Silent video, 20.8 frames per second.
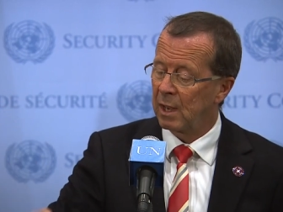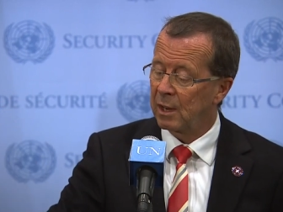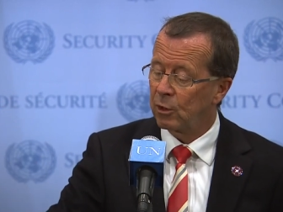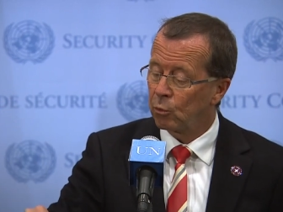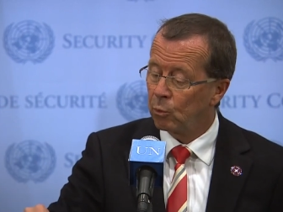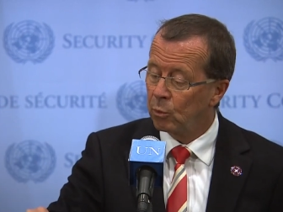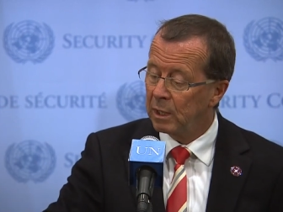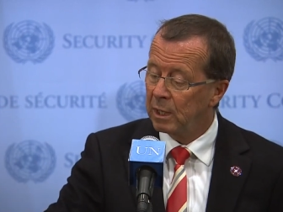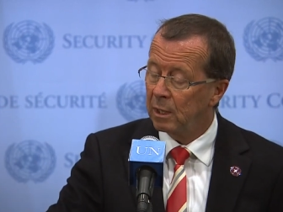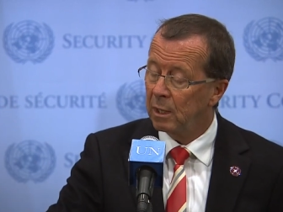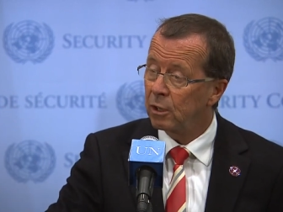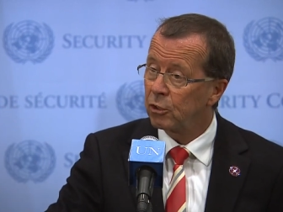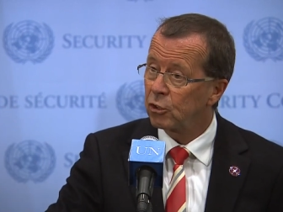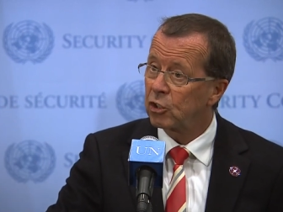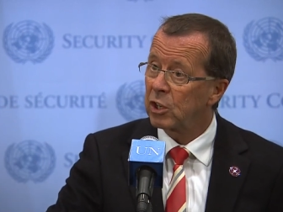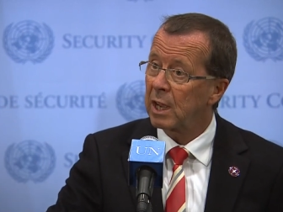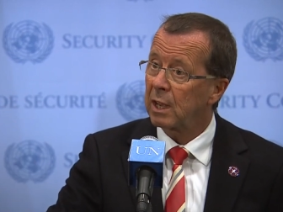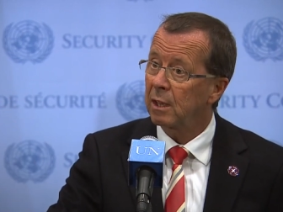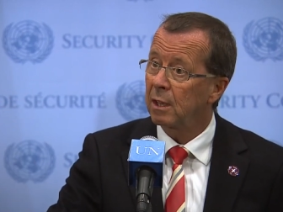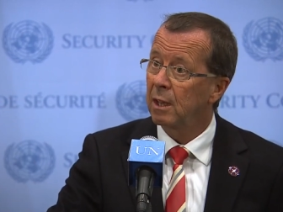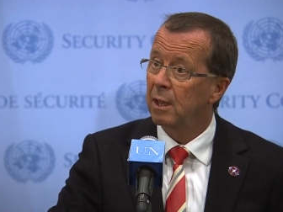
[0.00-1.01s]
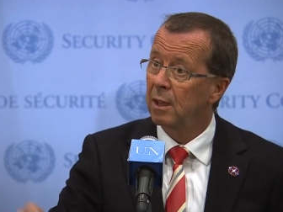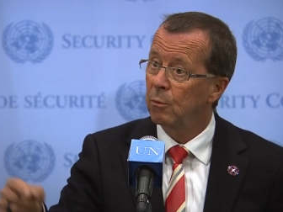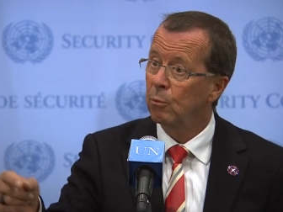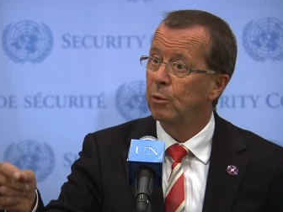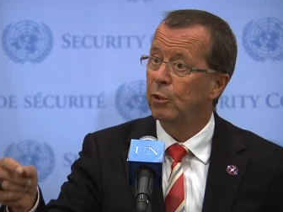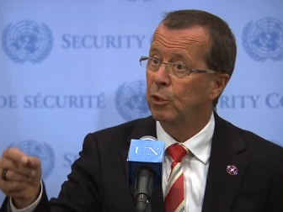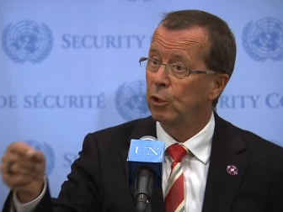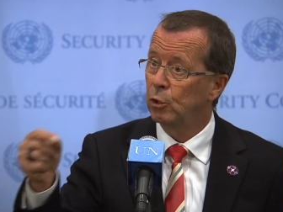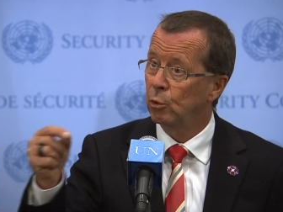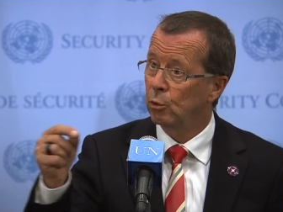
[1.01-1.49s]
And we check
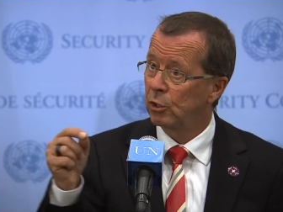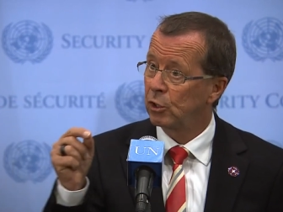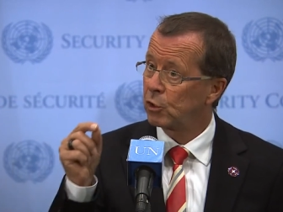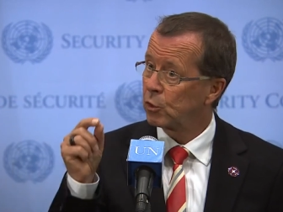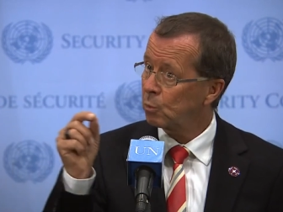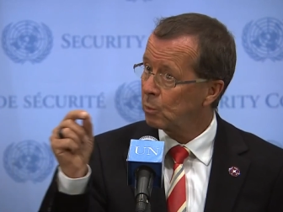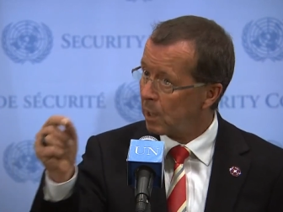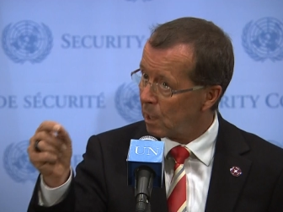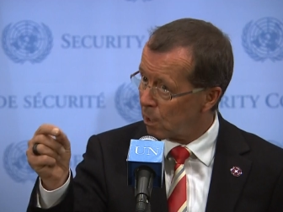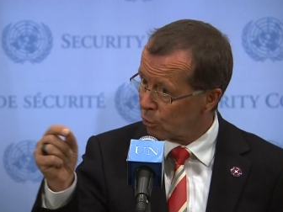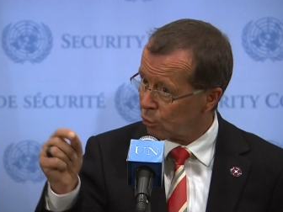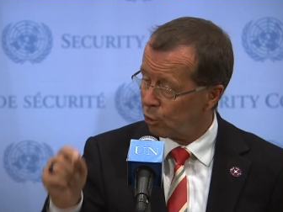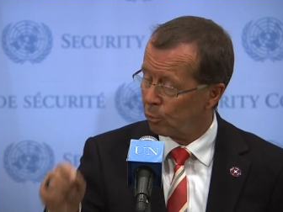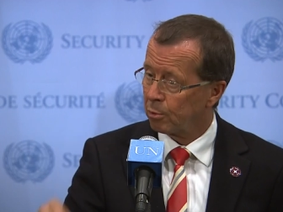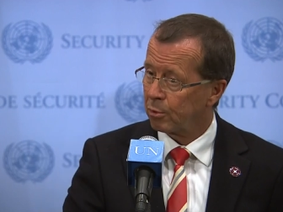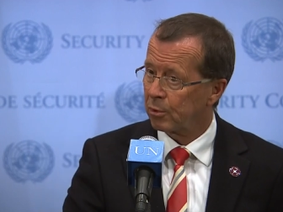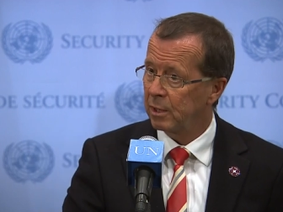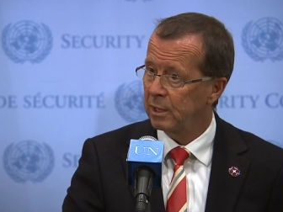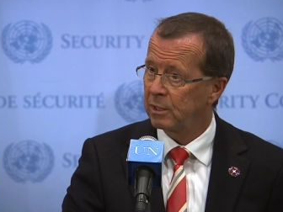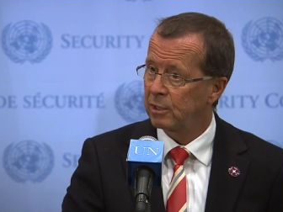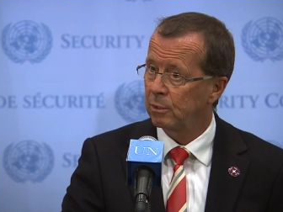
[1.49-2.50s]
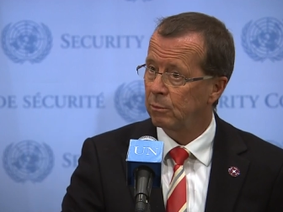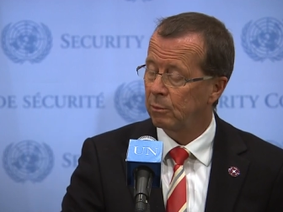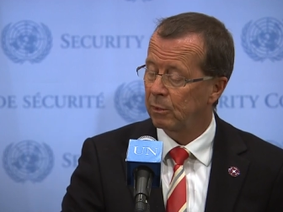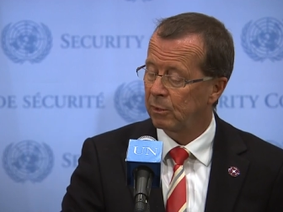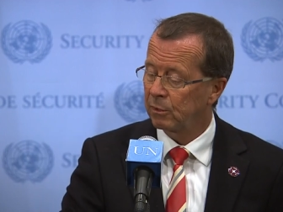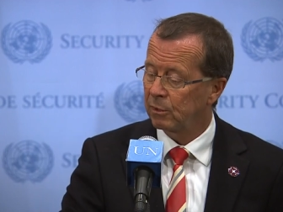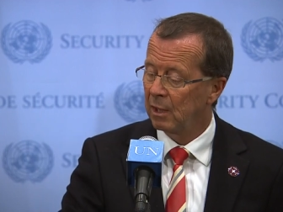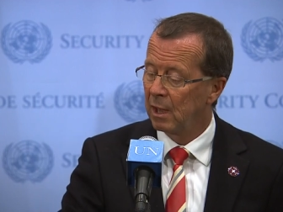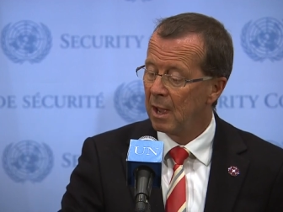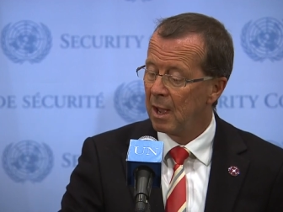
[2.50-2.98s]
with the units we are cooperating
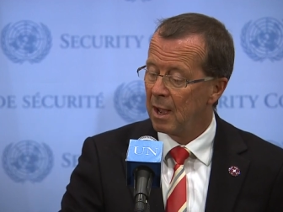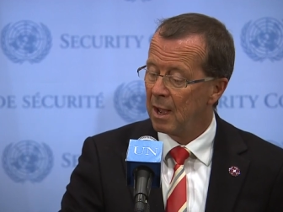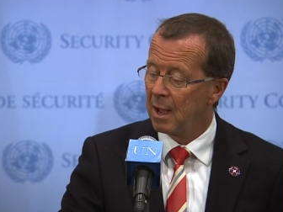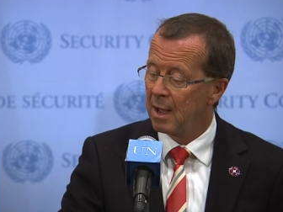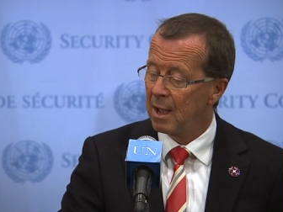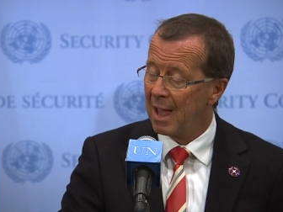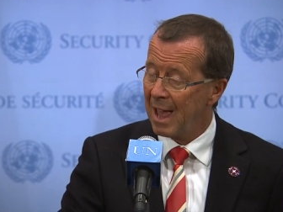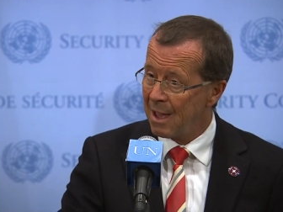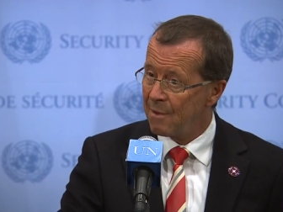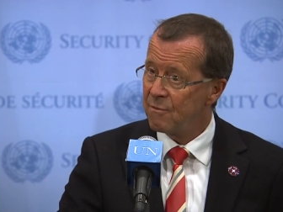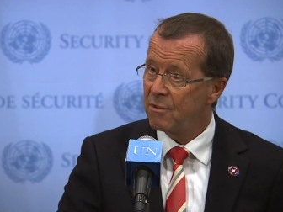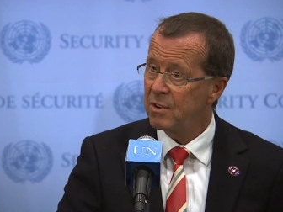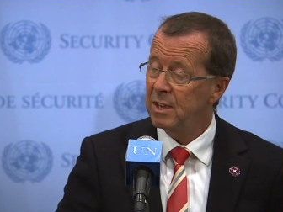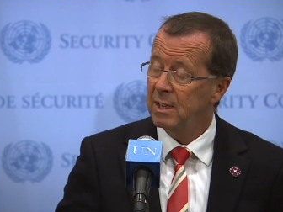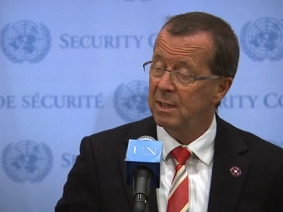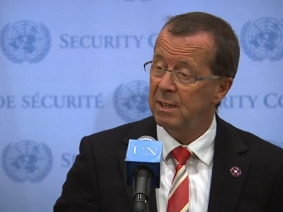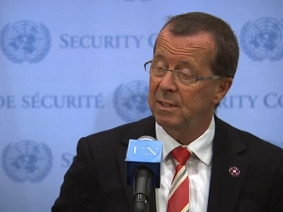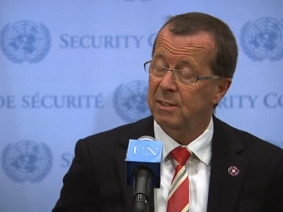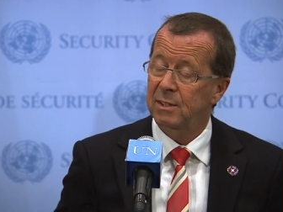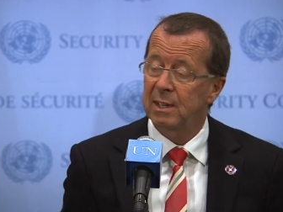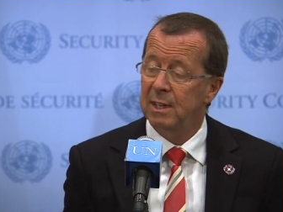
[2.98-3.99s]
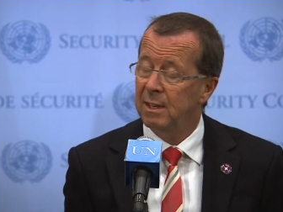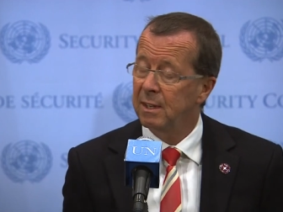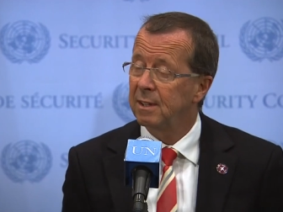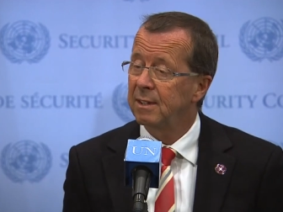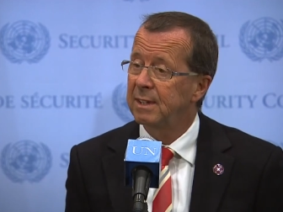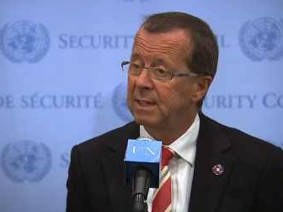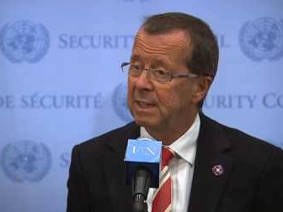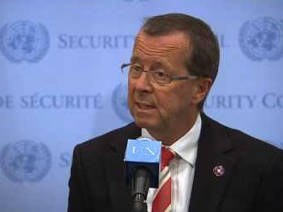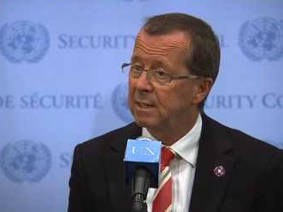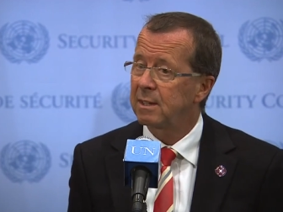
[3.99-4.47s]
with uh, every single
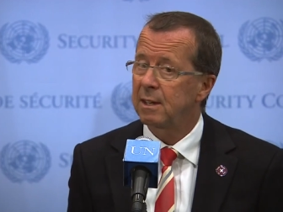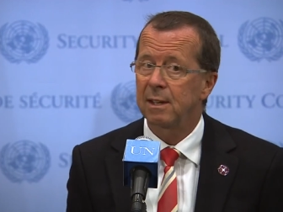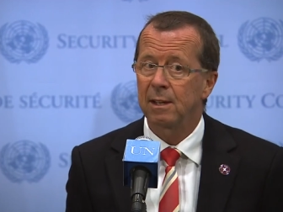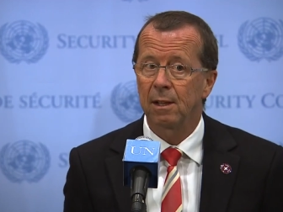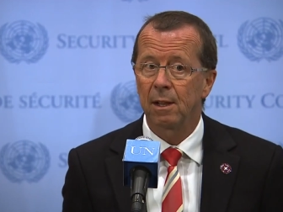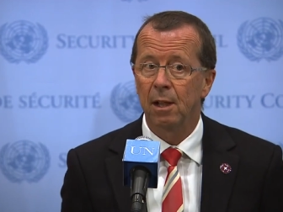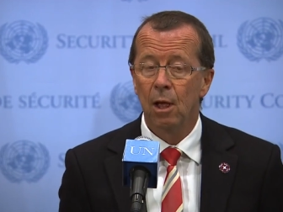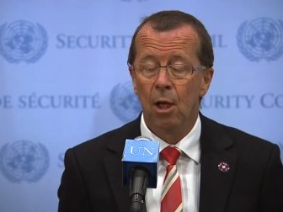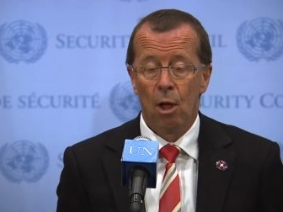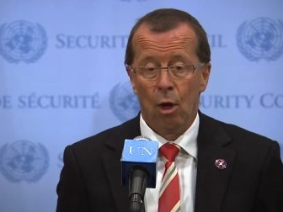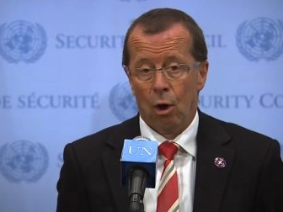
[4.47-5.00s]
detail.